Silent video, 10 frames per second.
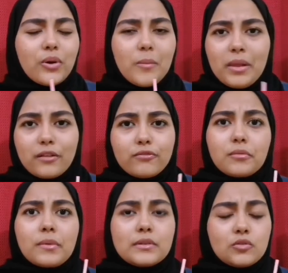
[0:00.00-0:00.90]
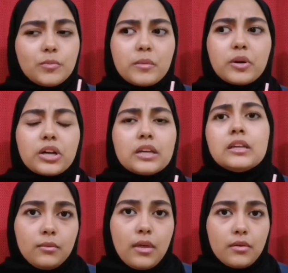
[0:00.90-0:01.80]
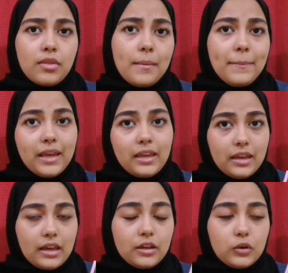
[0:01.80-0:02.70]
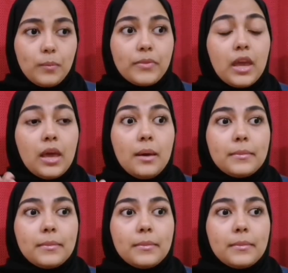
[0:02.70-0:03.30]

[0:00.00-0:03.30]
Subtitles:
coconut milk from the supermarket rather than making it at home.